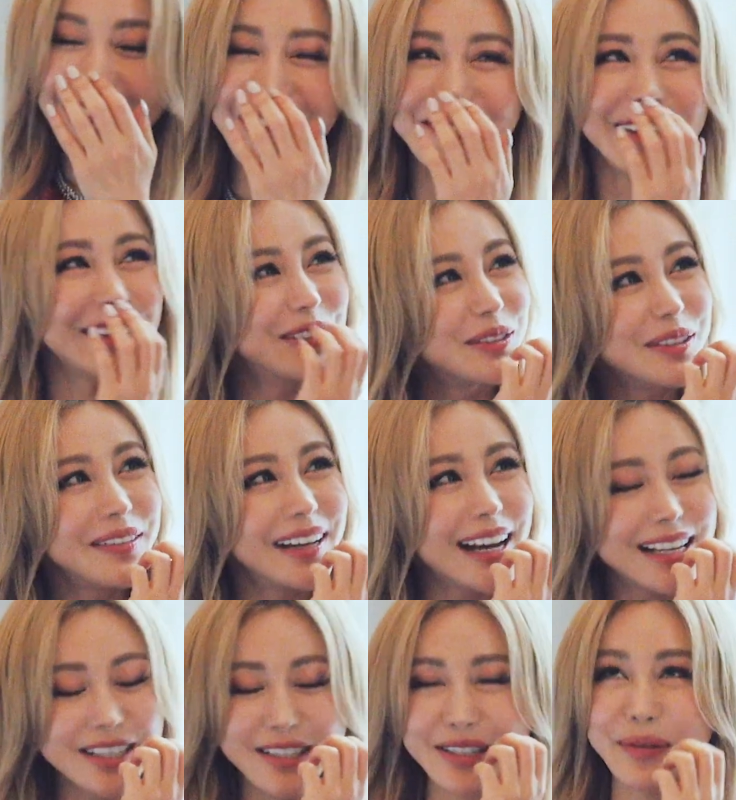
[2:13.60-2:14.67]
I'm like, do you want me to
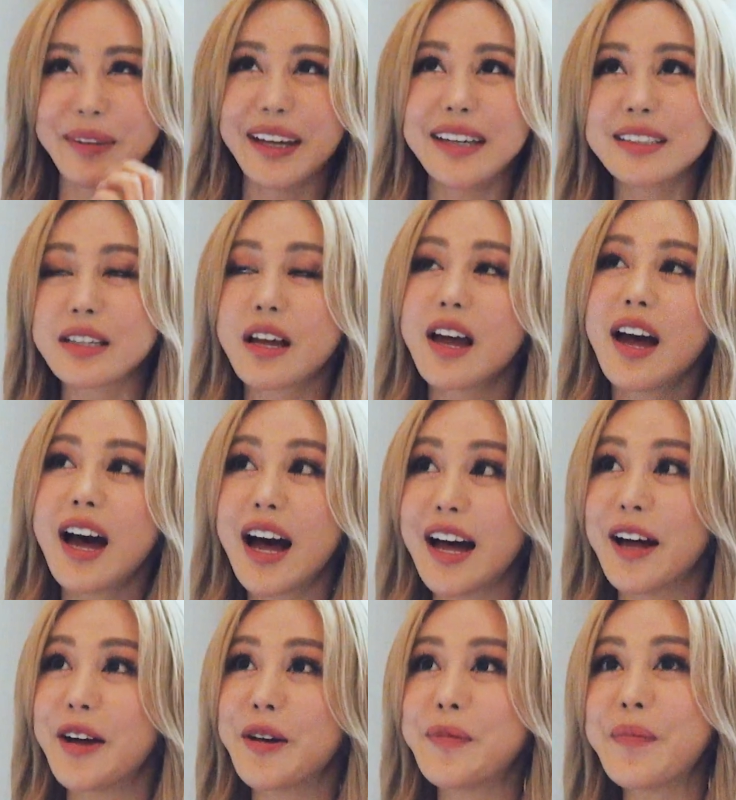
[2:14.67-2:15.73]
answer something else?
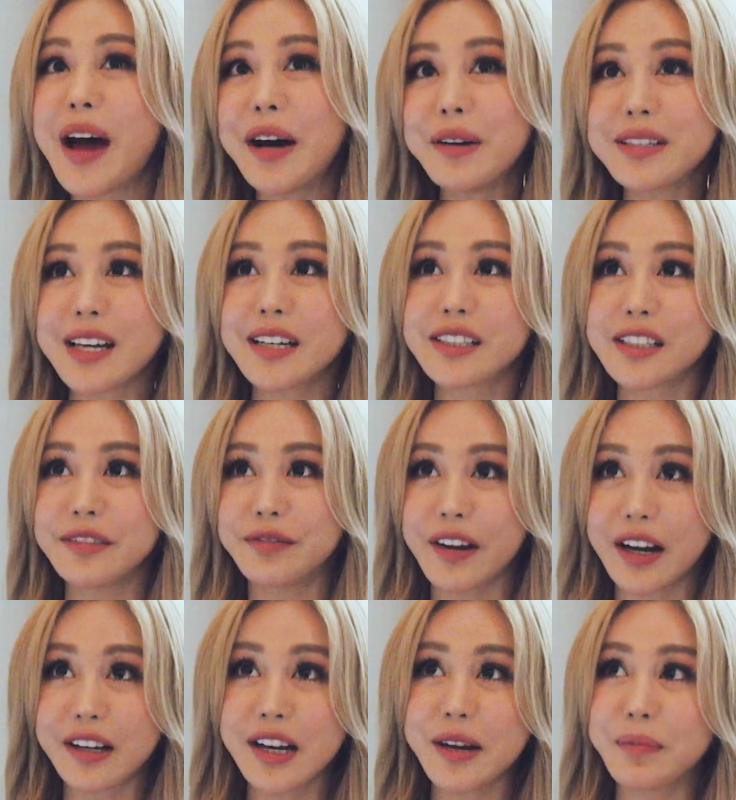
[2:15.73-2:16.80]
I was actually
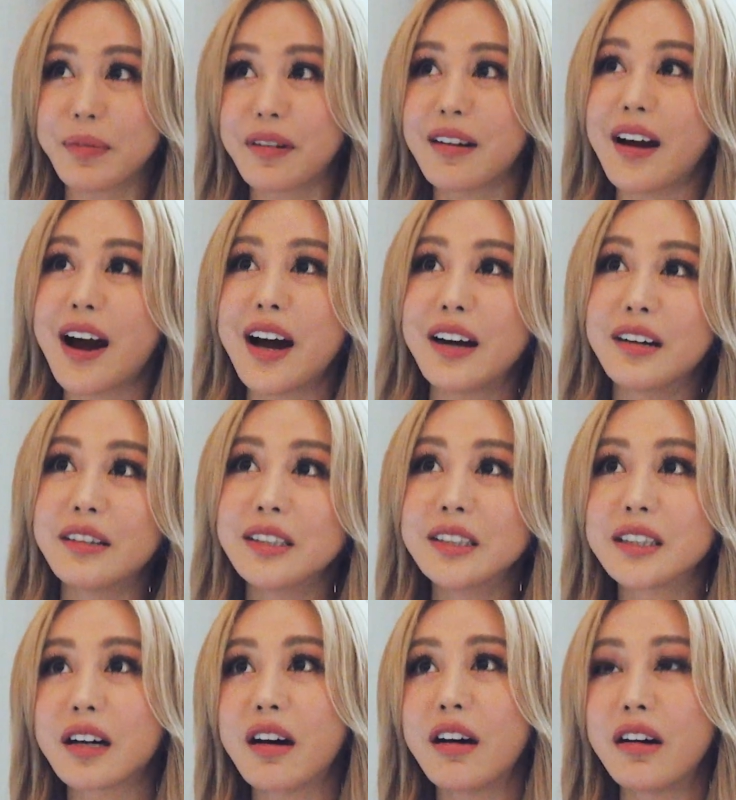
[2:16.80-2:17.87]
very
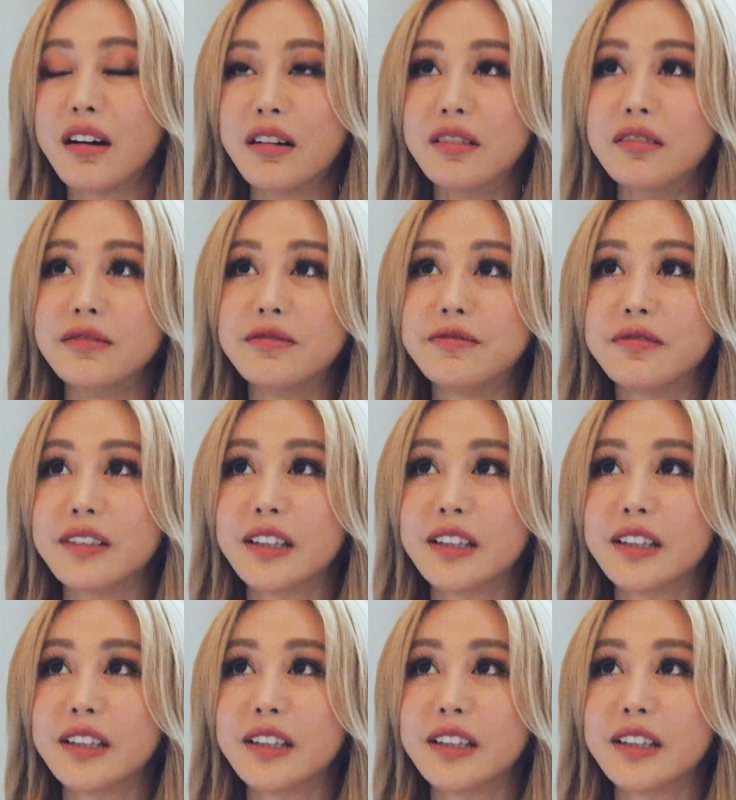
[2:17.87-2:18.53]
proud of...